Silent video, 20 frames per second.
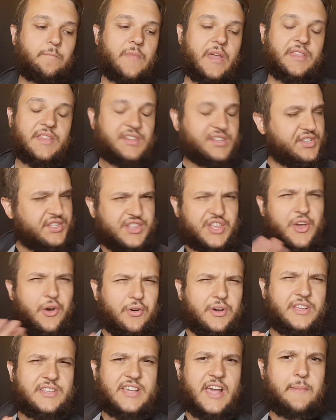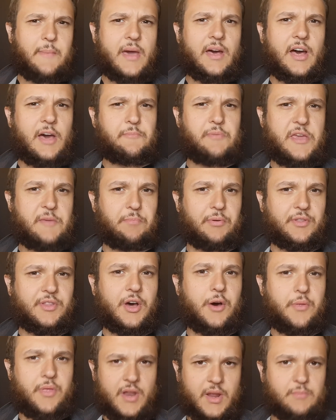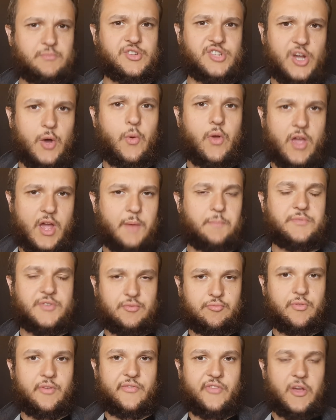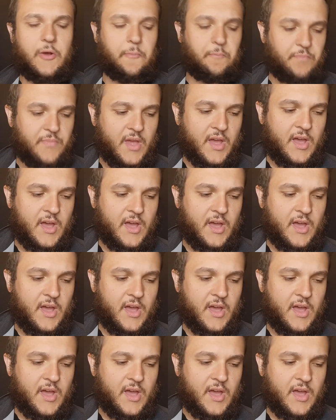And this is the only time I let people know that I'm showing up to review.